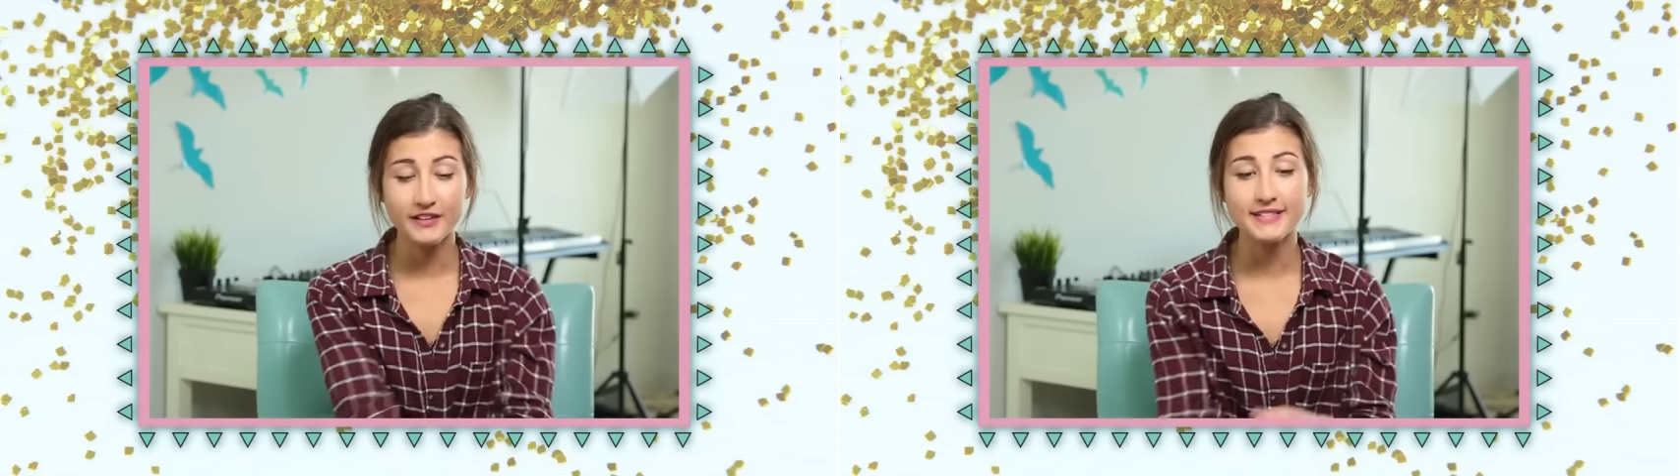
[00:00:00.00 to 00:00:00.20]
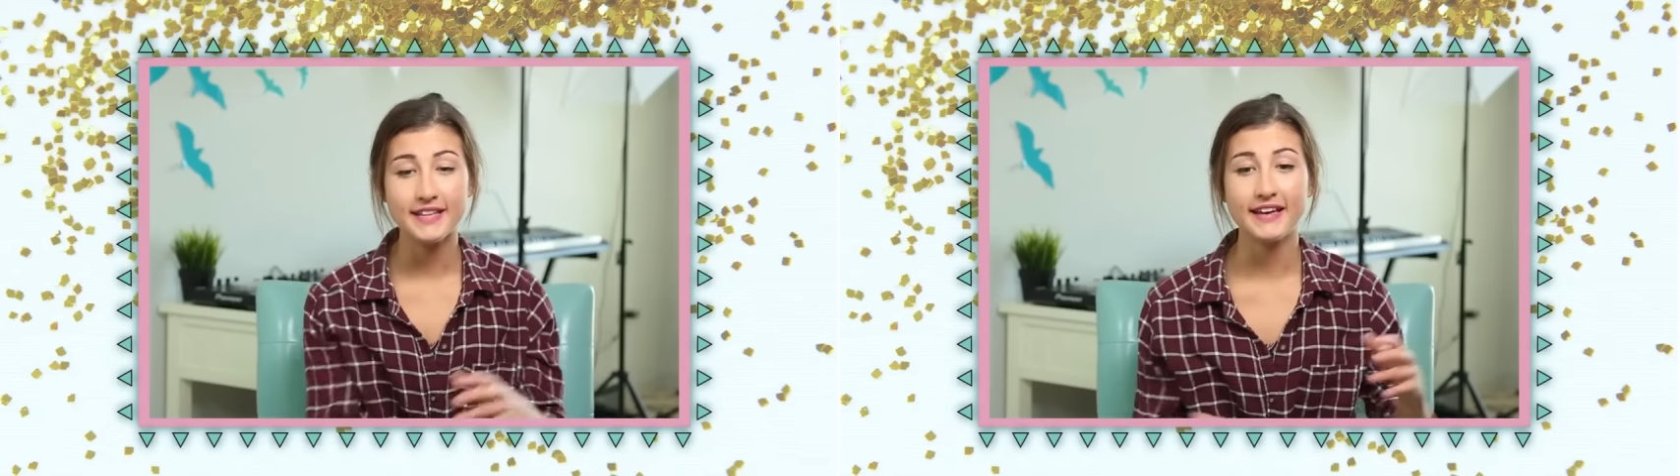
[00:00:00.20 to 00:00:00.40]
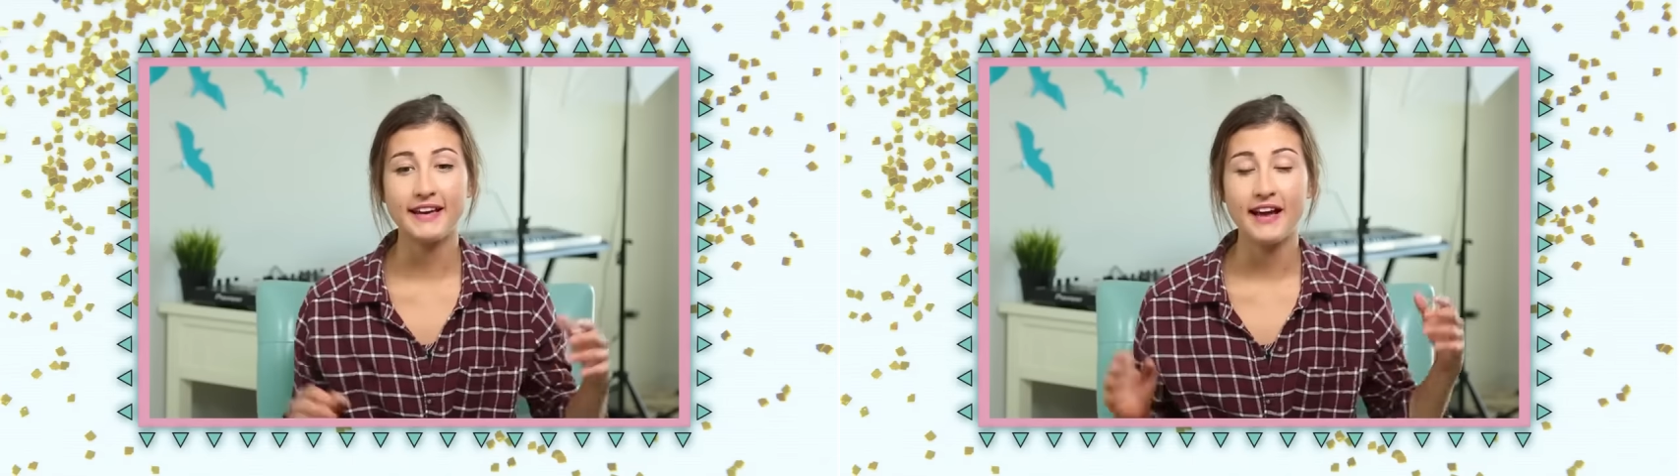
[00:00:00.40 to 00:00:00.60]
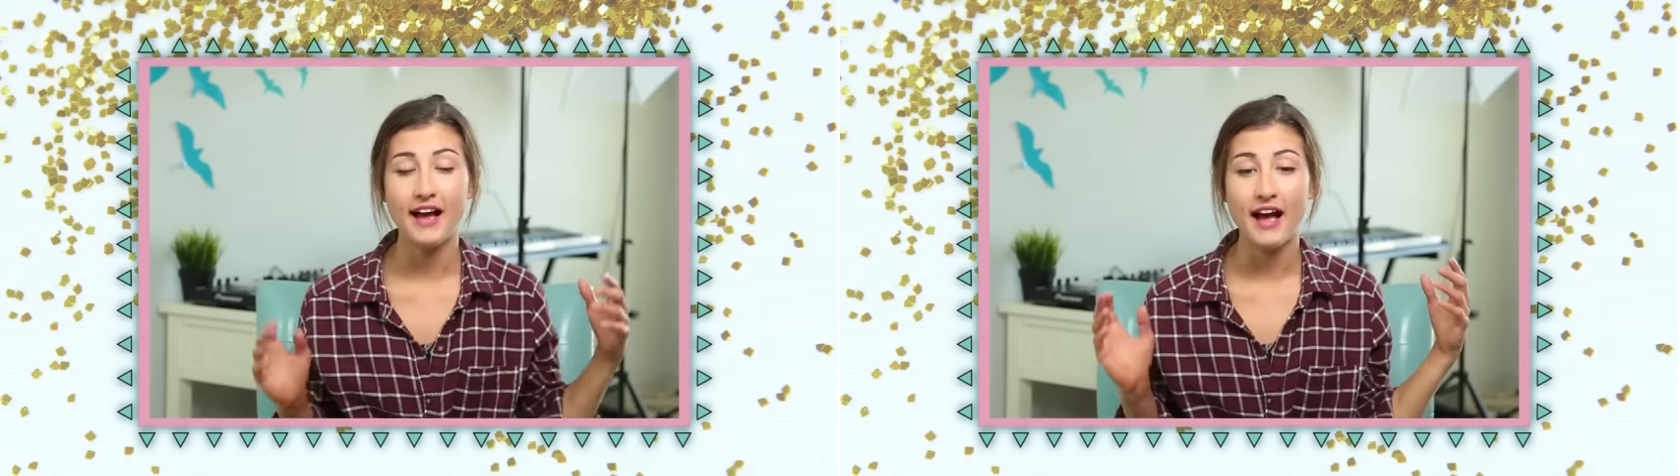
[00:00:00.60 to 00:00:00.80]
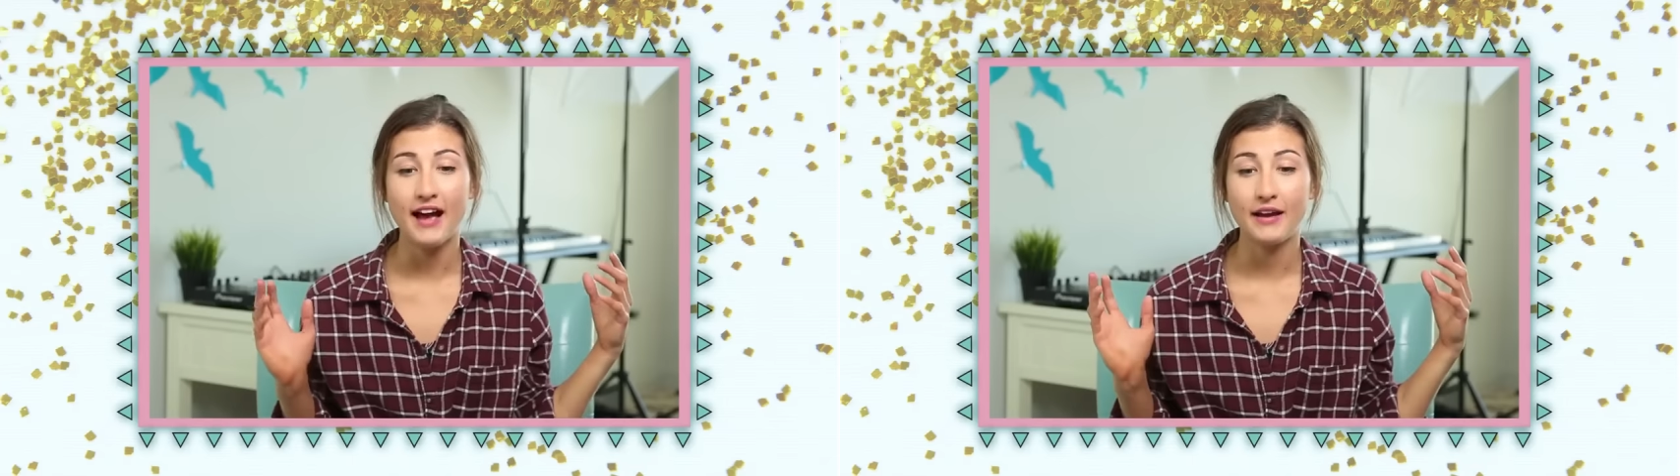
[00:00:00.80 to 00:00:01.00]
first thing
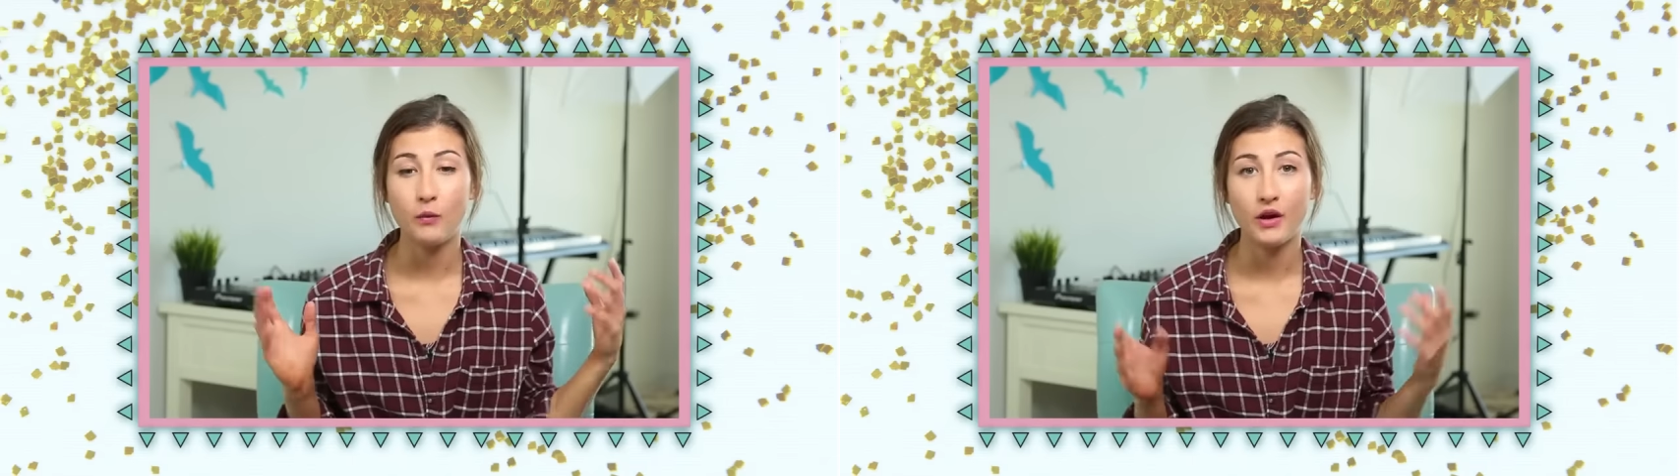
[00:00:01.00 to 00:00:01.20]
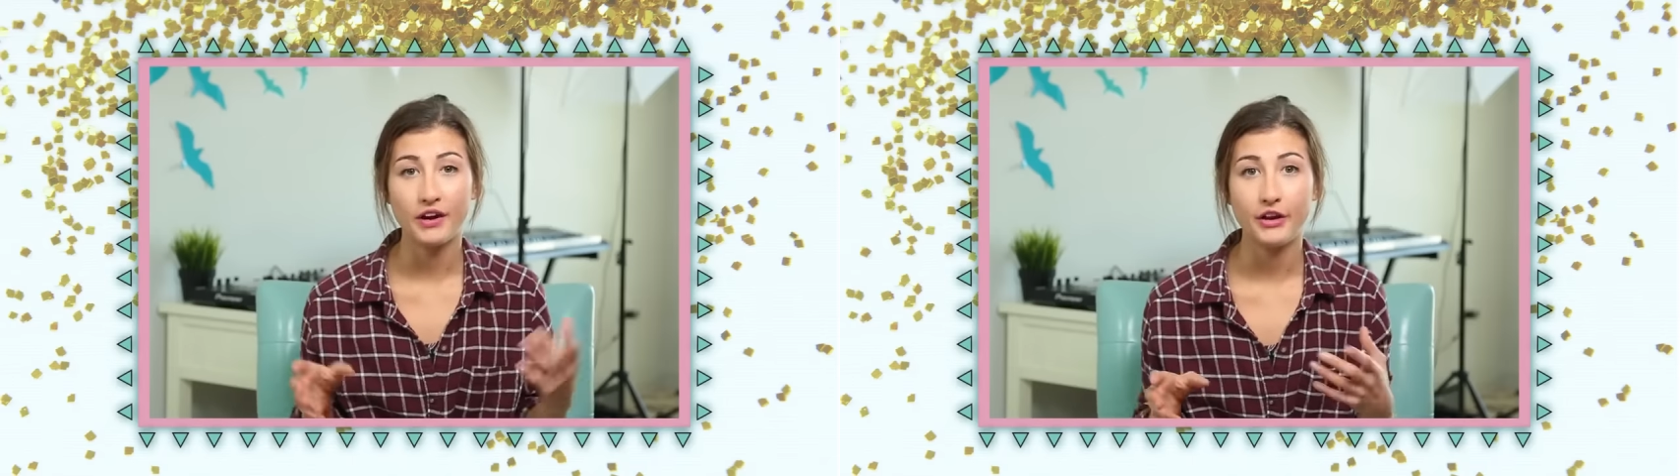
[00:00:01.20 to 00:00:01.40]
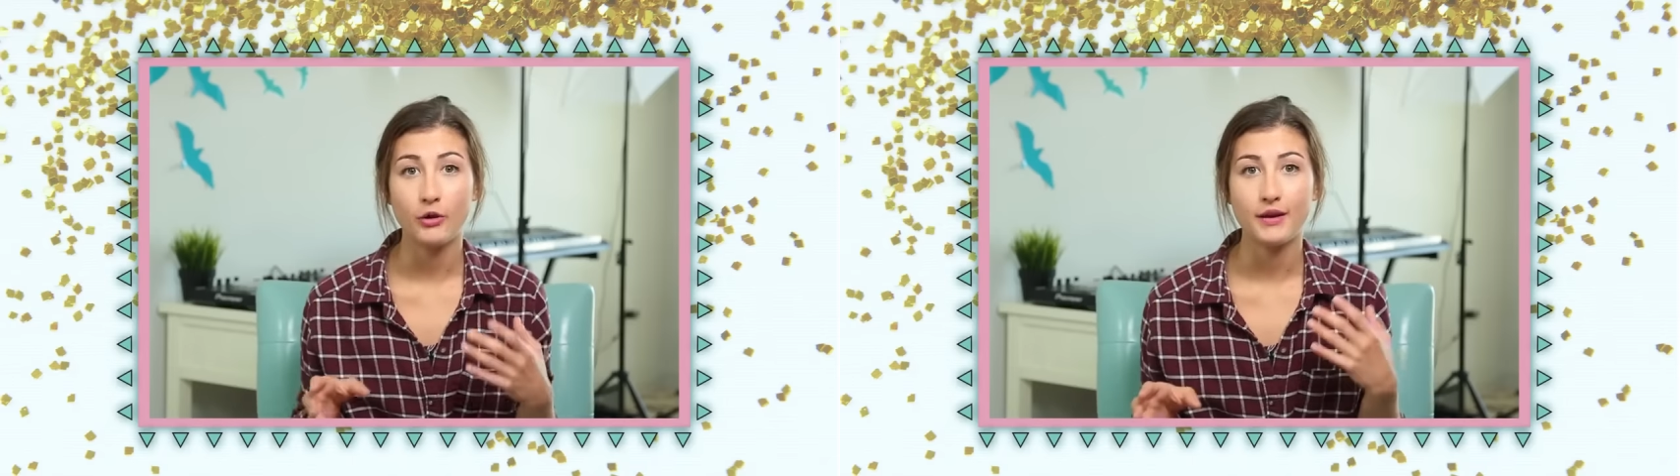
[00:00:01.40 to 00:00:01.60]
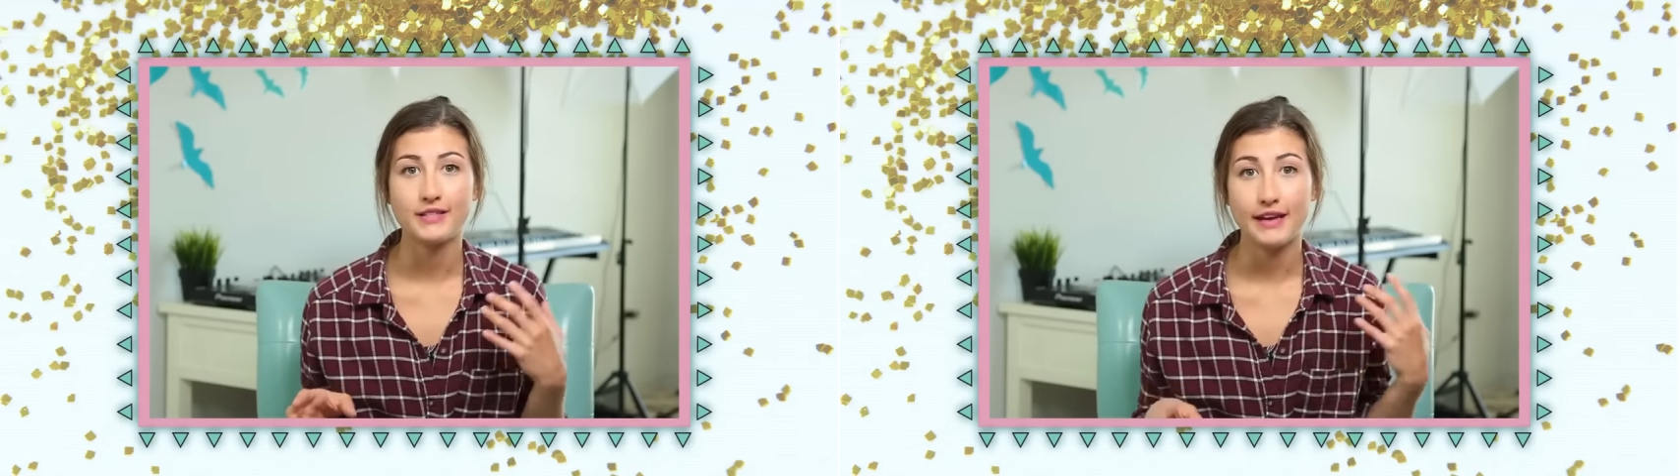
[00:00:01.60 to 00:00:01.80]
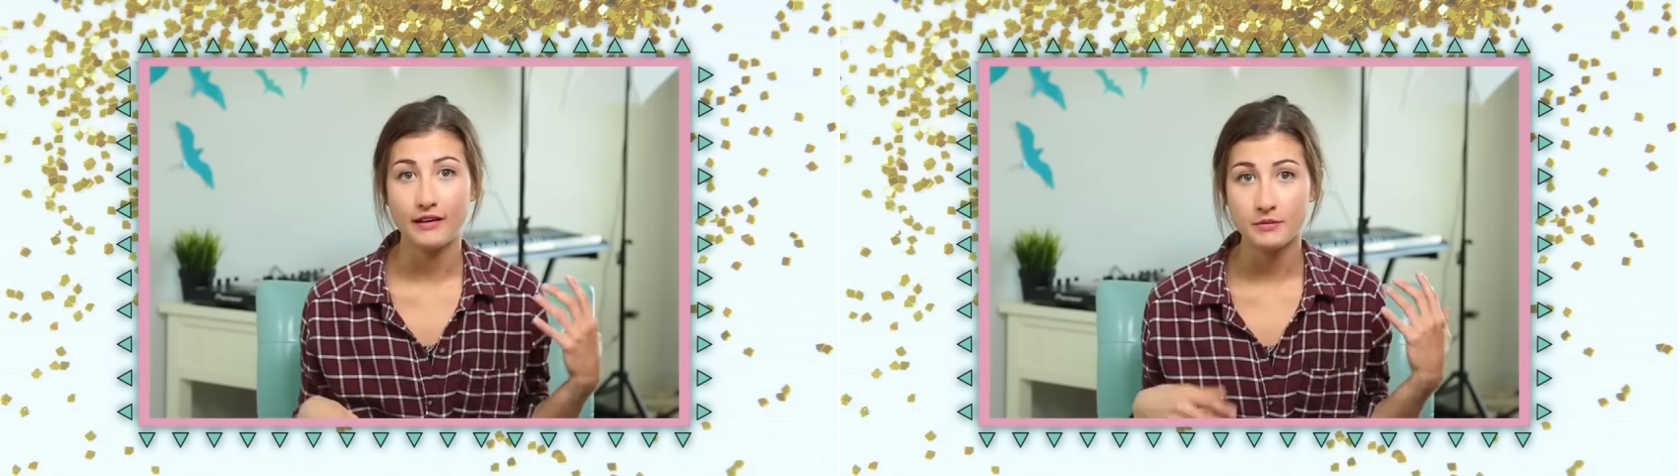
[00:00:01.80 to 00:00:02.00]
I want to do
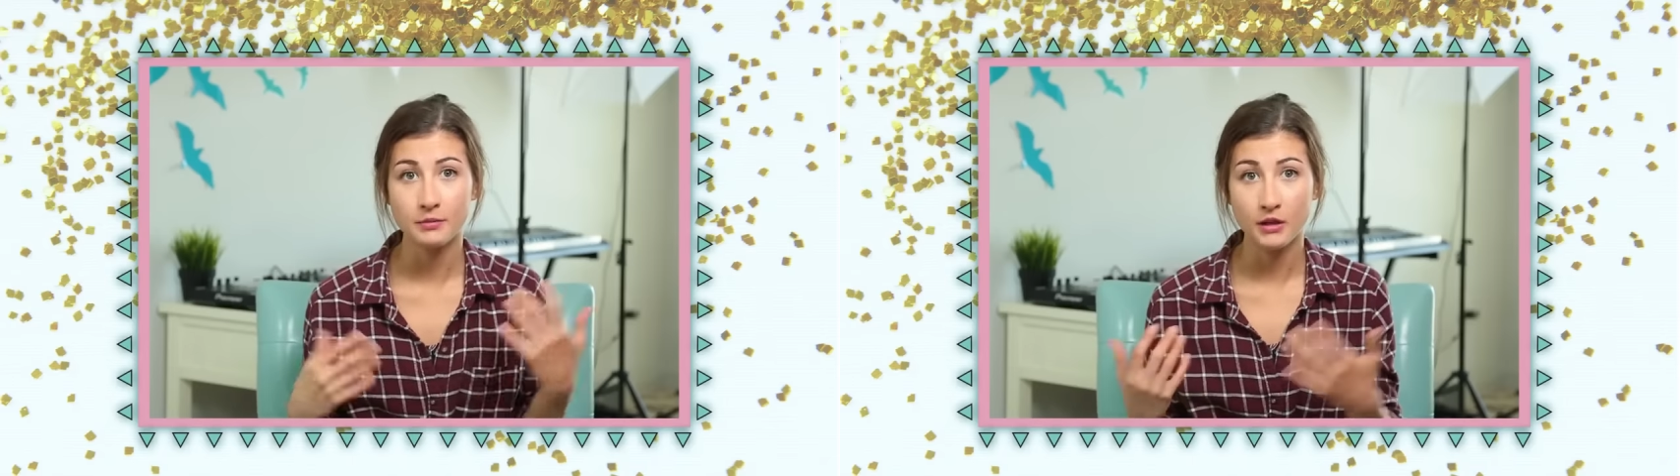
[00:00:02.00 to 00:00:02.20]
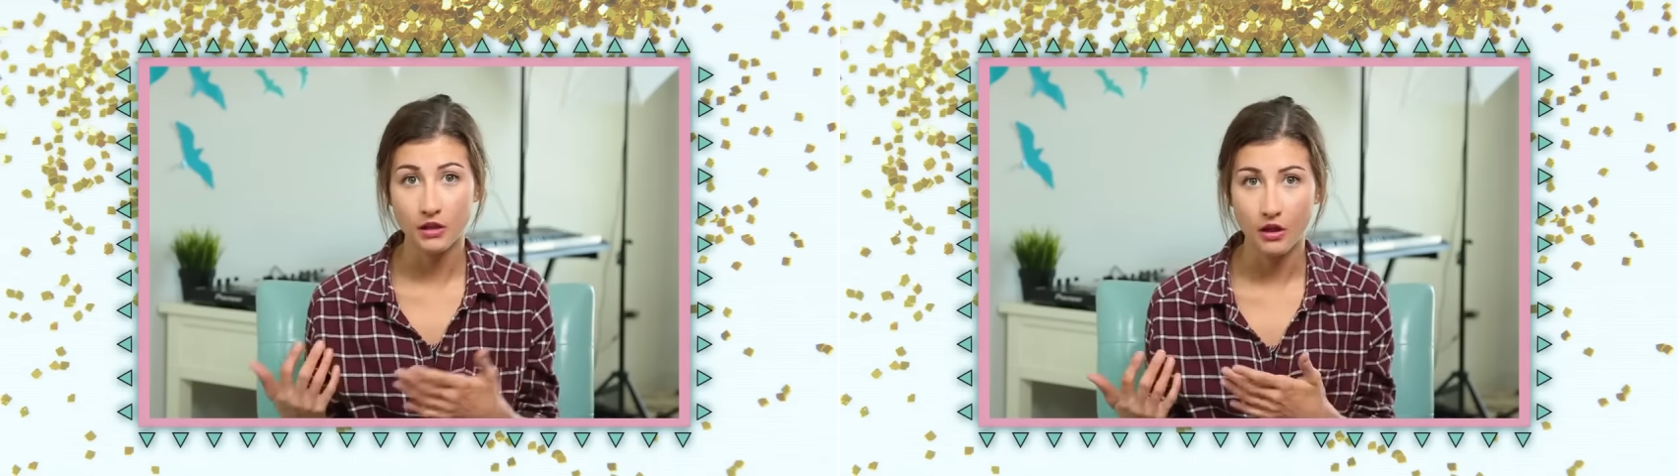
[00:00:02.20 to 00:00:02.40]
is get him some